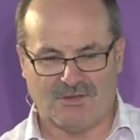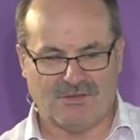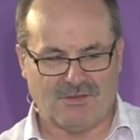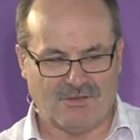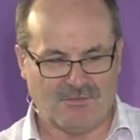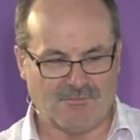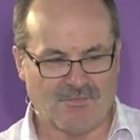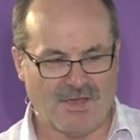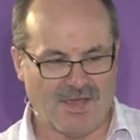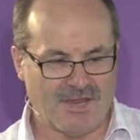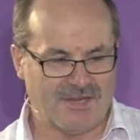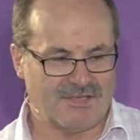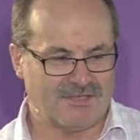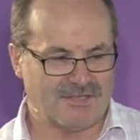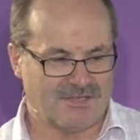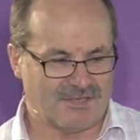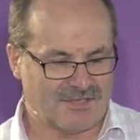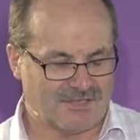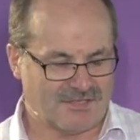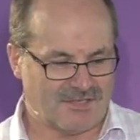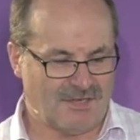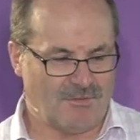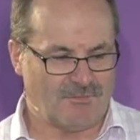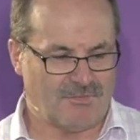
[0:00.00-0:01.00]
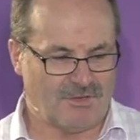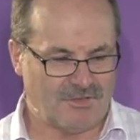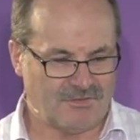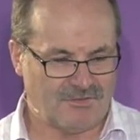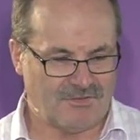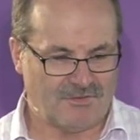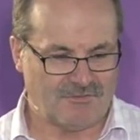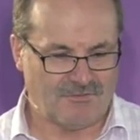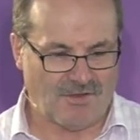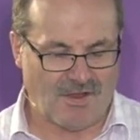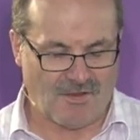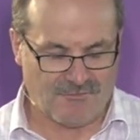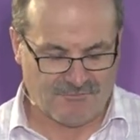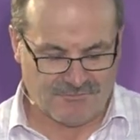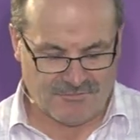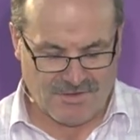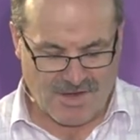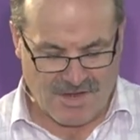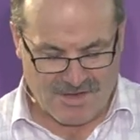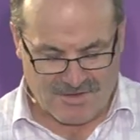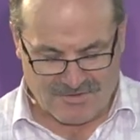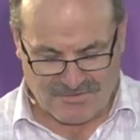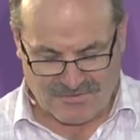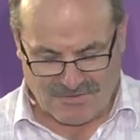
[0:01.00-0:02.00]
amazing assemblage of
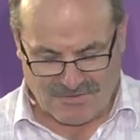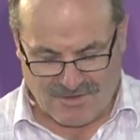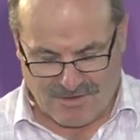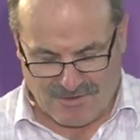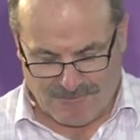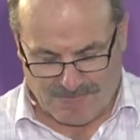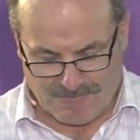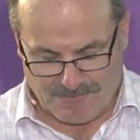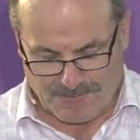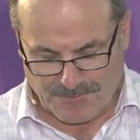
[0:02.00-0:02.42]
nature,